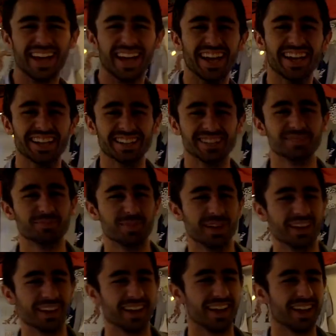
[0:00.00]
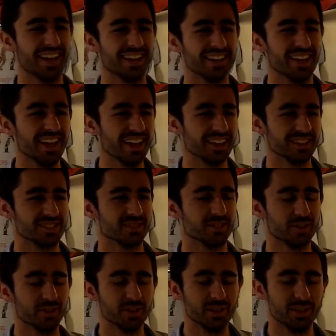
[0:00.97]
Yeah. But so
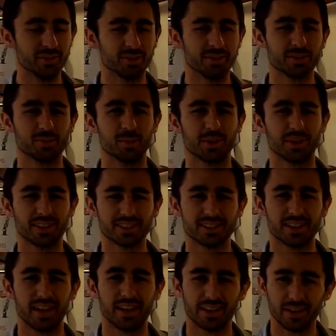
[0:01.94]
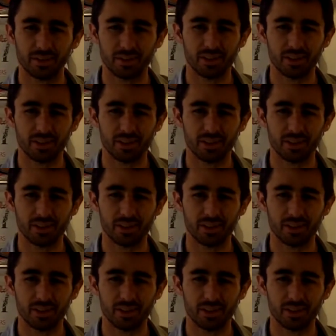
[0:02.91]
New Leaf has been exciting